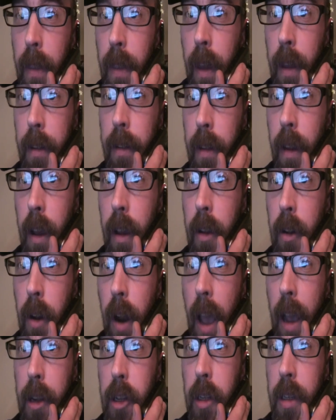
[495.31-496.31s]
that
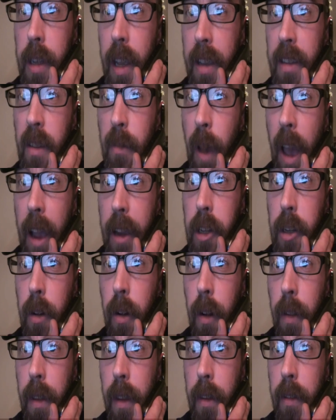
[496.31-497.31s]
could actually take some
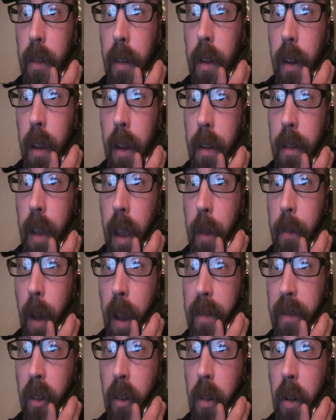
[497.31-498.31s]
action on this and take
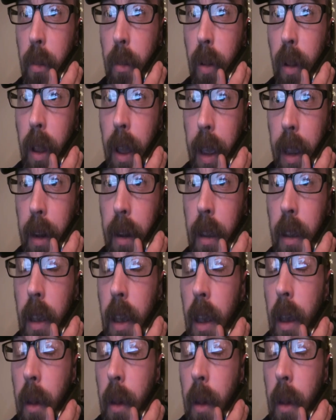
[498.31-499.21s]
my full complaint.